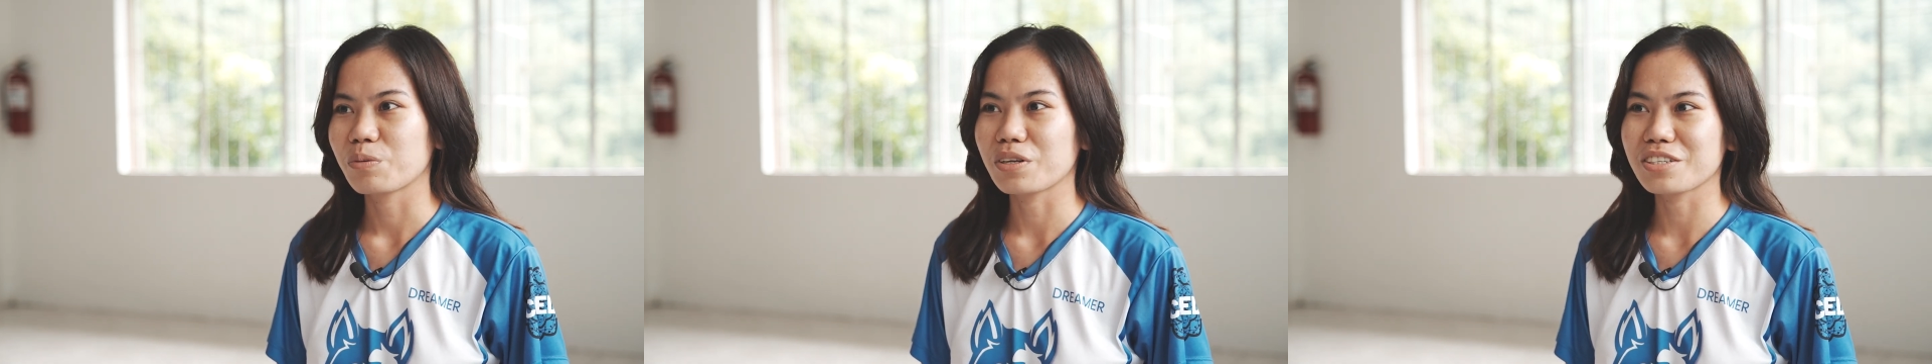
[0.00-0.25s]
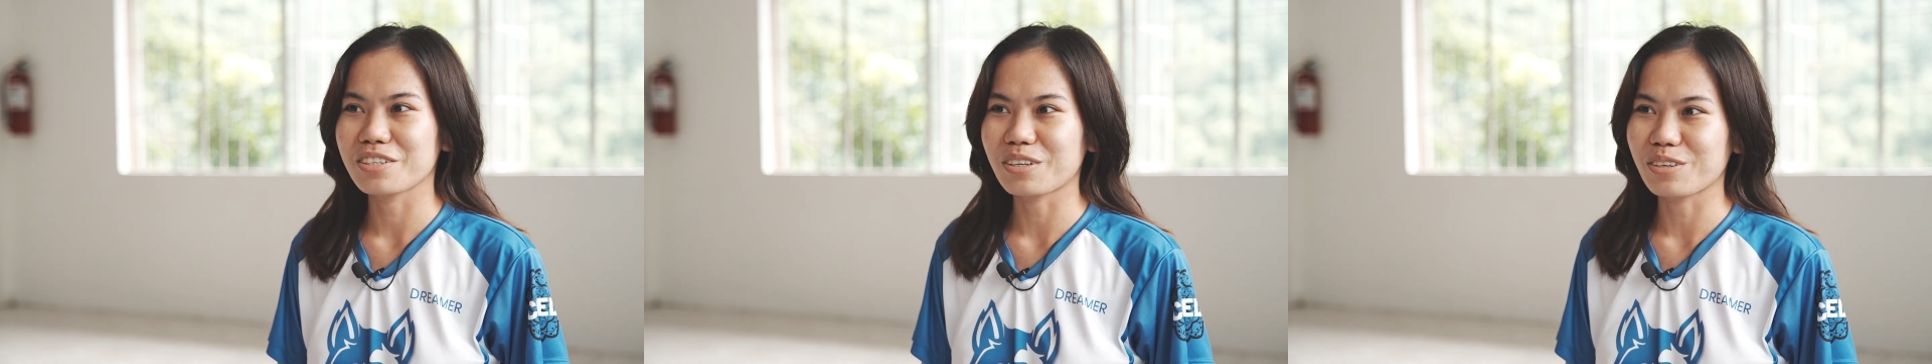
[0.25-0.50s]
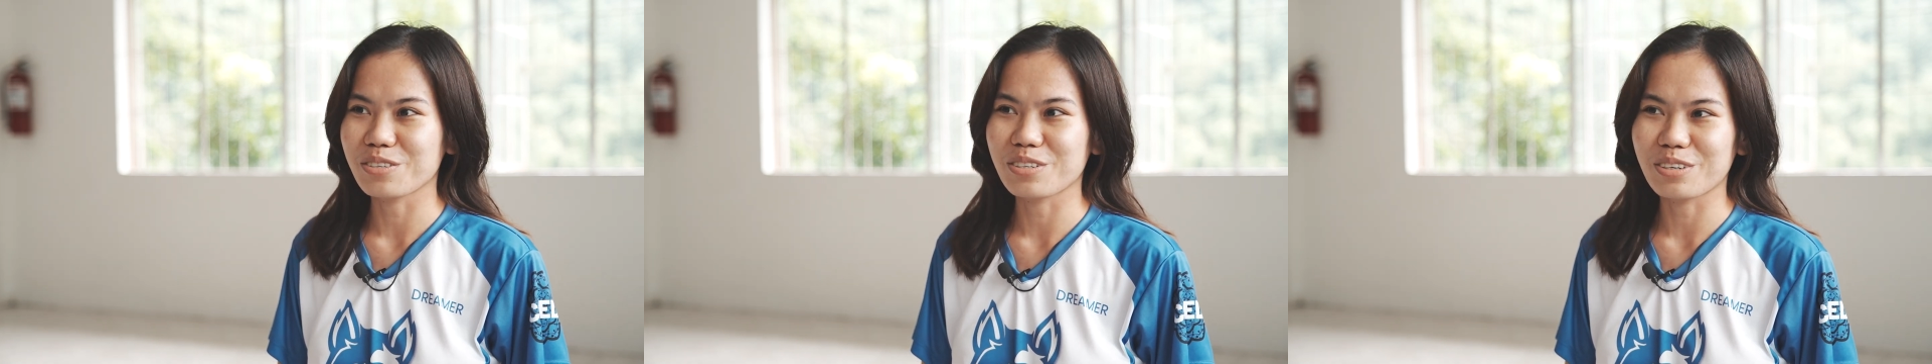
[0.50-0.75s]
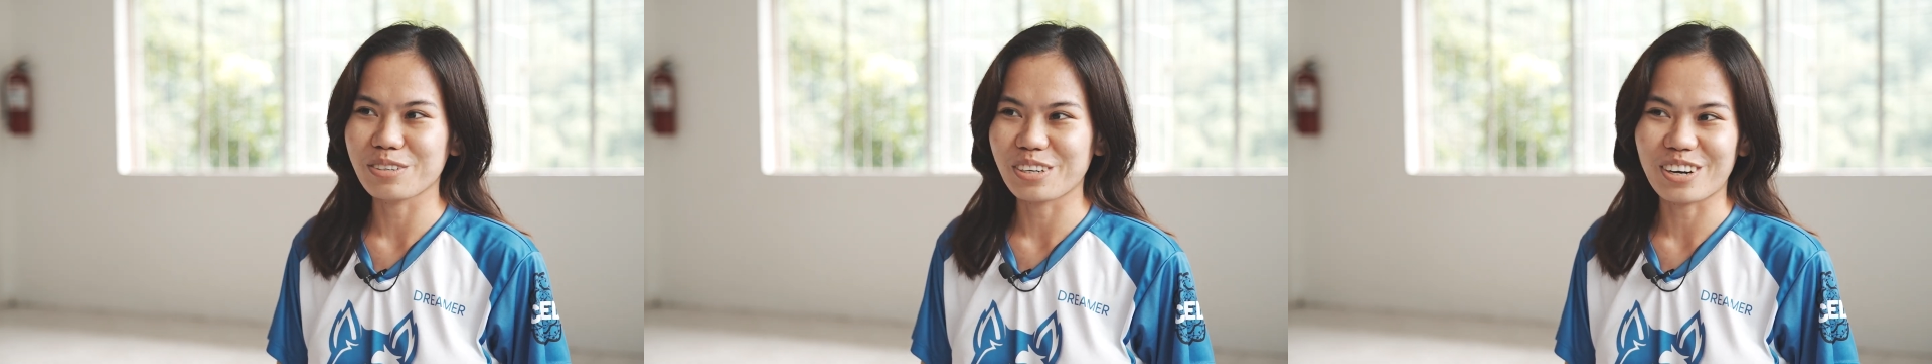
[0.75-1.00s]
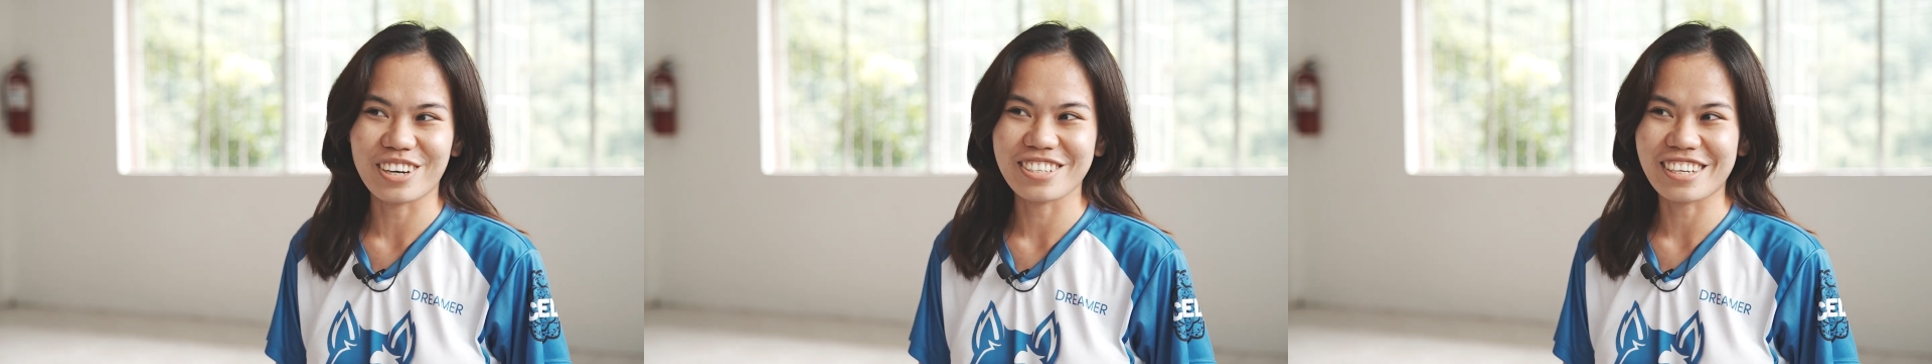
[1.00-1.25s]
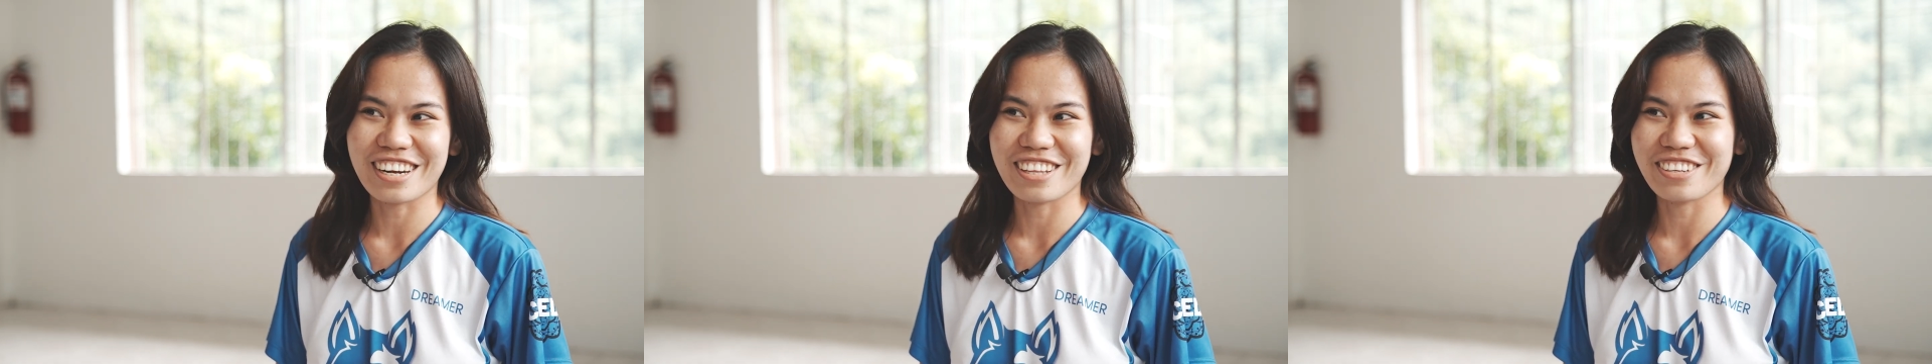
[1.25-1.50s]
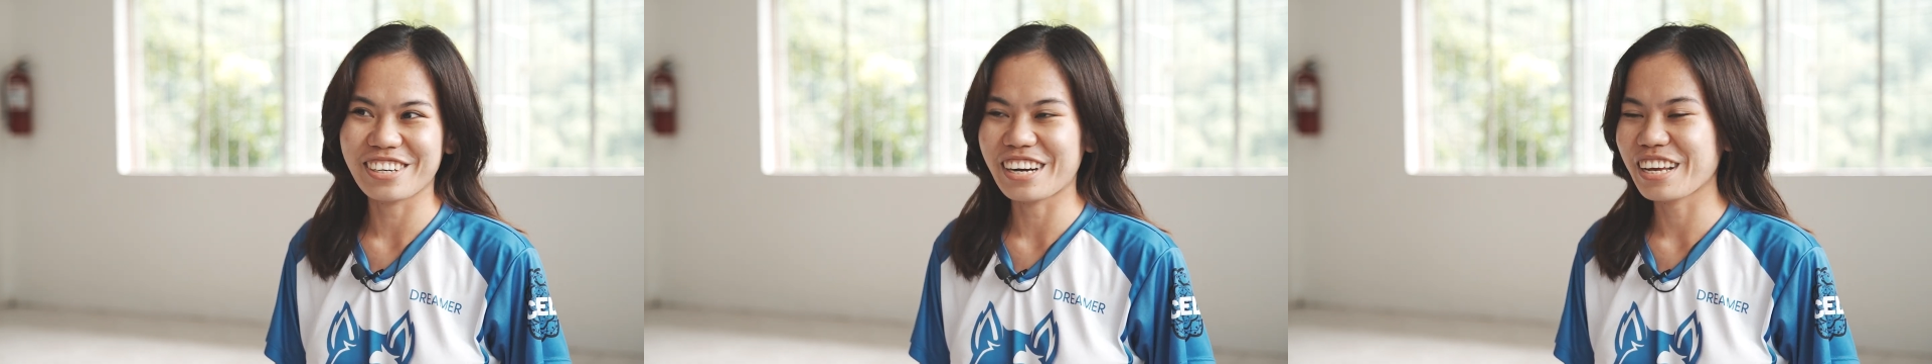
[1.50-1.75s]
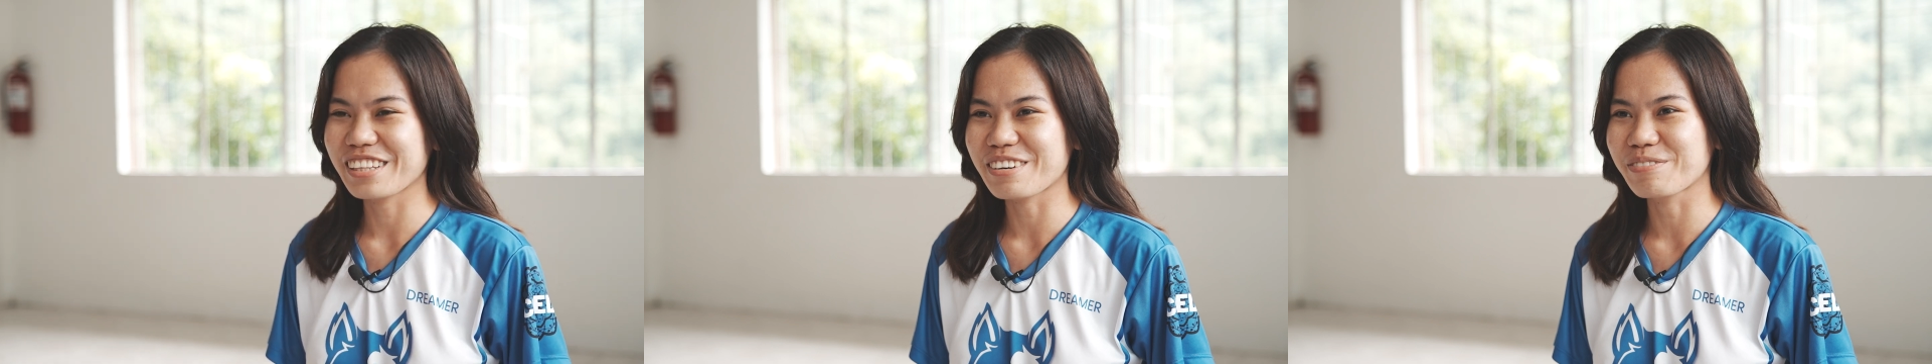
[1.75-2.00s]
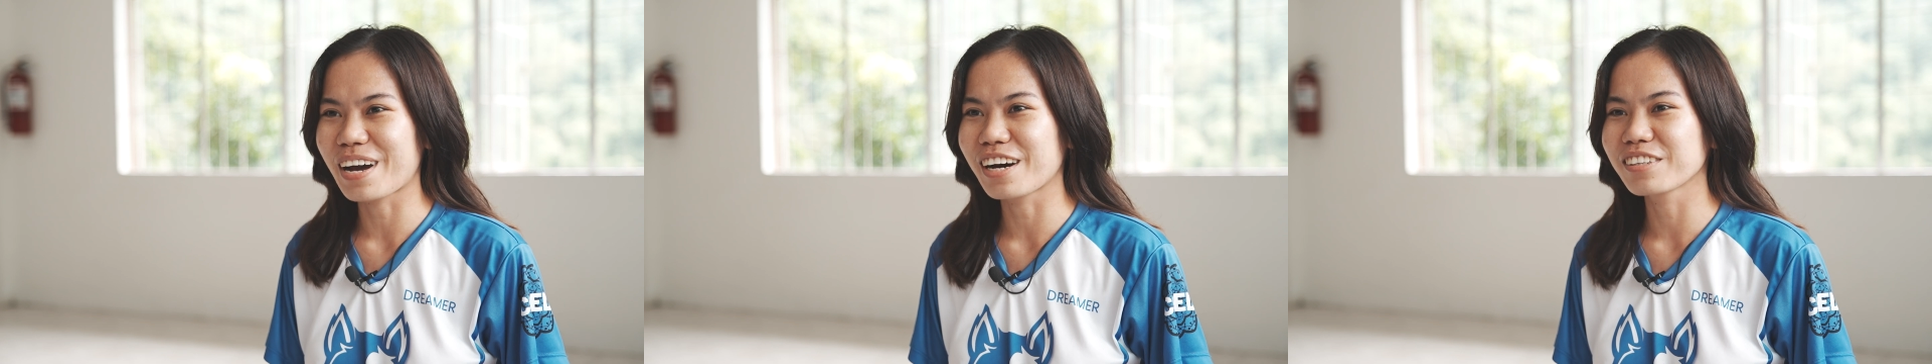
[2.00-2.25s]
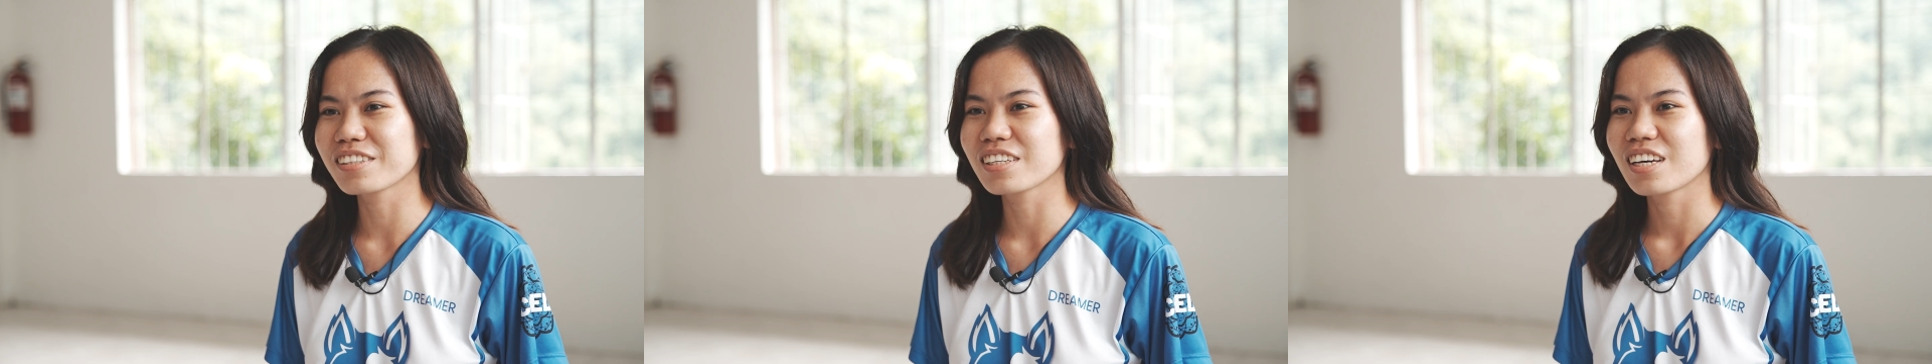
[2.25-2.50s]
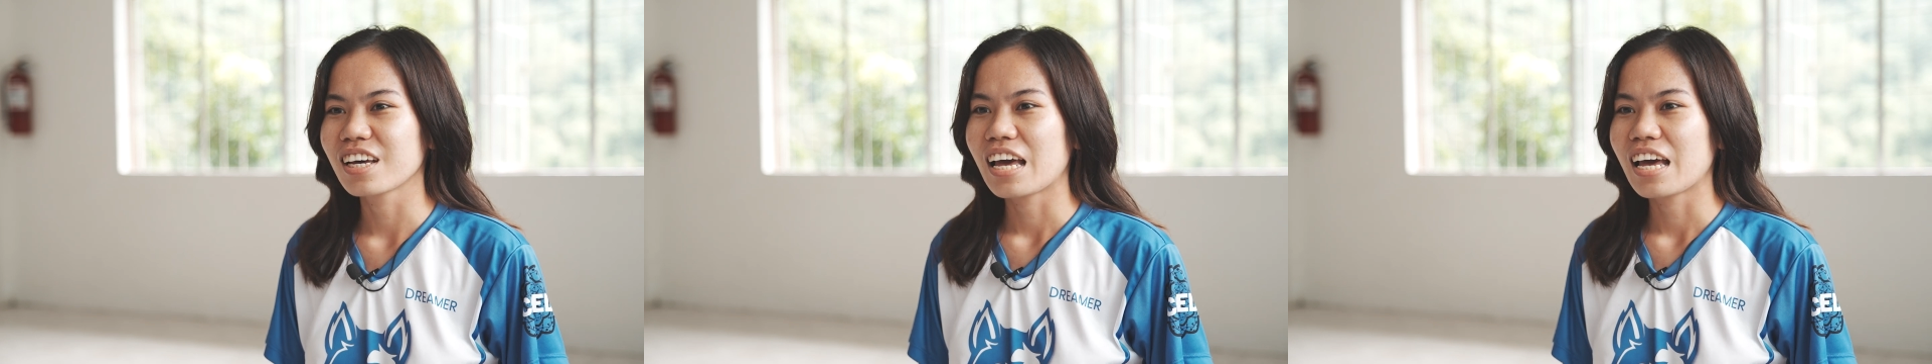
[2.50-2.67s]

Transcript: which also cost another great amount.